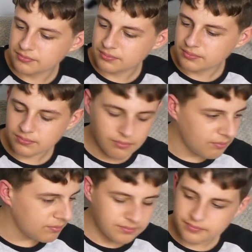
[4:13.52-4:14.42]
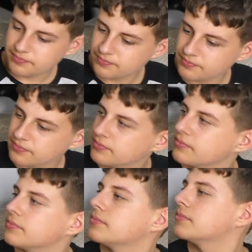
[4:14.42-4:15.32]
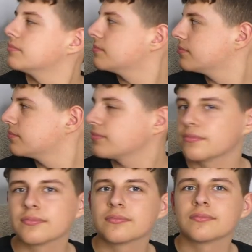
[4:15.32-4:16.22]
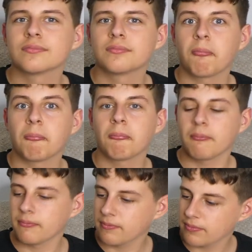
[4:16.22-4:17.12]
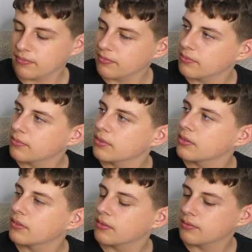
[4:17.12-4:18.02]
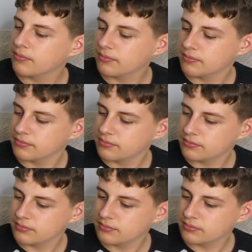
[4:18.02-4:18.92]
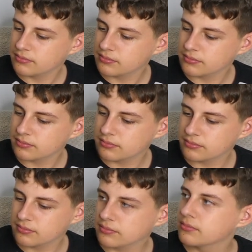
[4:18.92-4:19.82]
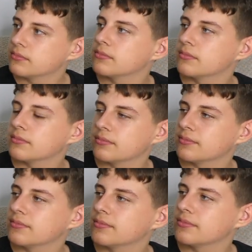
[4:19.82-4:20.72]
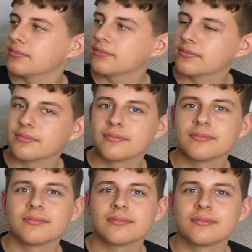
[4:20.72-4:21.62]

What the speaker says: This person isn't speaking.